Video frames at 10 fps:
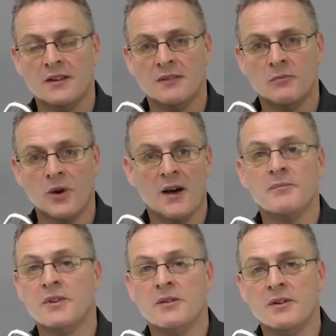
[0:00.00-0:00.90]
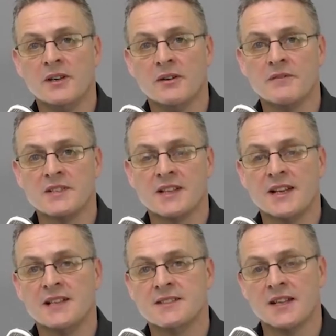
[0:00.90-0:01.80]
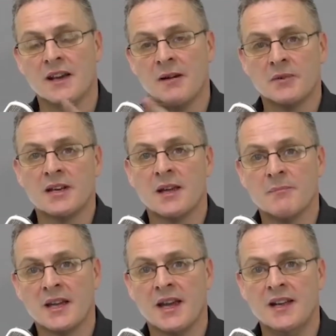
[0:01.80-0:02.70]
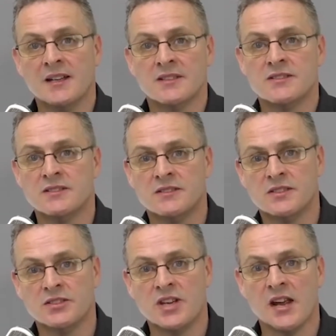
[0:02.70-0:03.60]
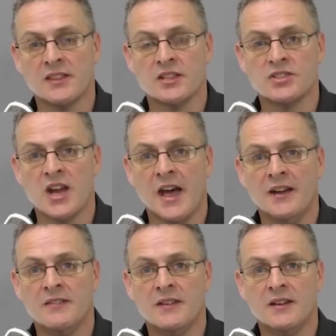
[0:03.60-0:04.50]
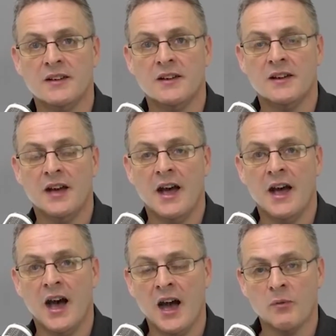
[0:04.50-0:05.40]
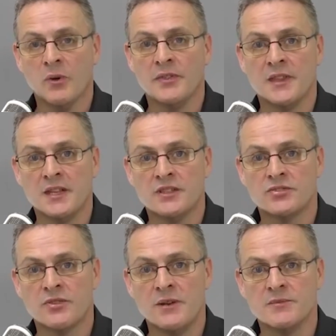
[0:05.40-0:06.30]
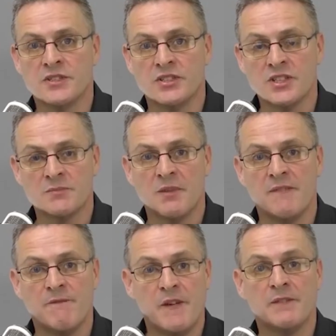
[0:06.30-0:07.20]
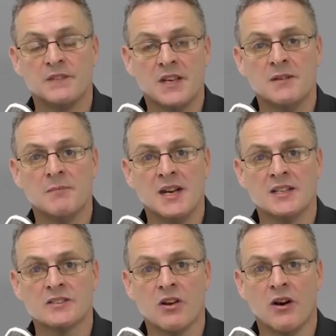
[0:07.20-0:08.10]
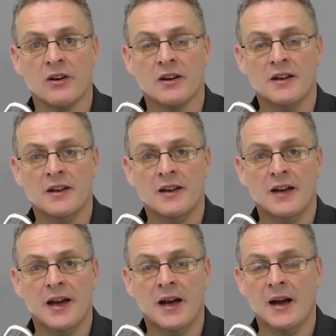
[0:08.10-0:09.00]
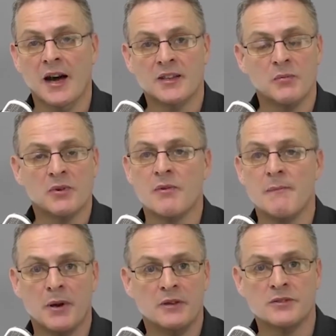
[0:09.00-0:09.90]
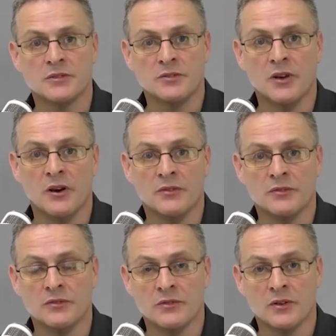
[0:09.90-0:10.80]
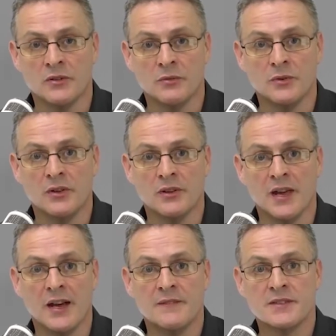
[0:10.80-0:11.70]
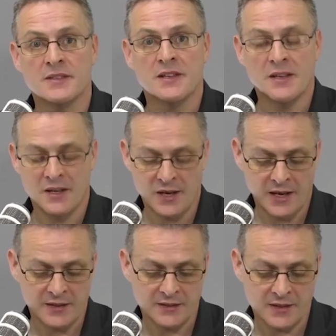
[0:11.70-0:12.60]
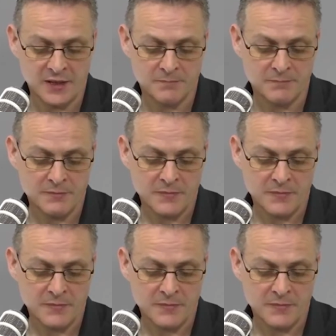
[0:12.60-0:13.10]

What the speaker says: what I'm doing, obviously, is that I'm going to get Michaela to check the chat. I want these streams to just be 15 minutes long. I don't want to impose on all your lives. And